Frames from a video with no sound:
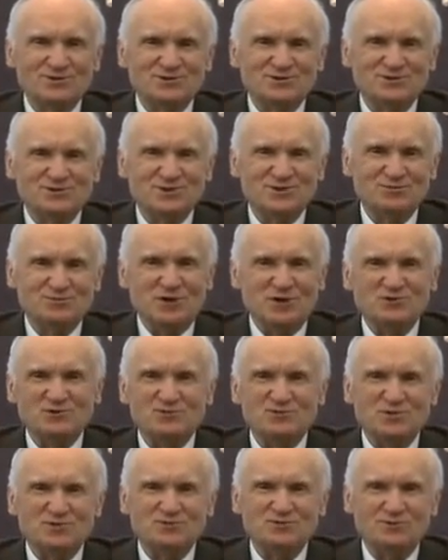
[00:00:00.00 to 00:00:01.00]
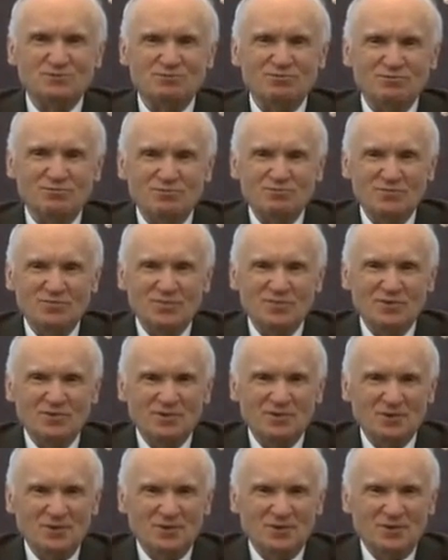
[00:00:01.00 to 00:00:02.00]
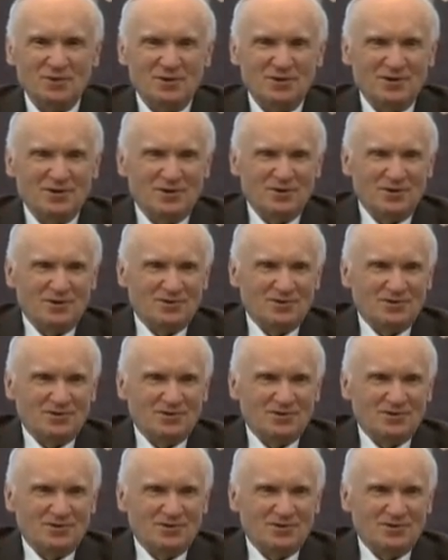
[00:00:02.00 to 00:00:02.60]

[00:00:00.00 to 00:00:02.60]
aspiration to glory, and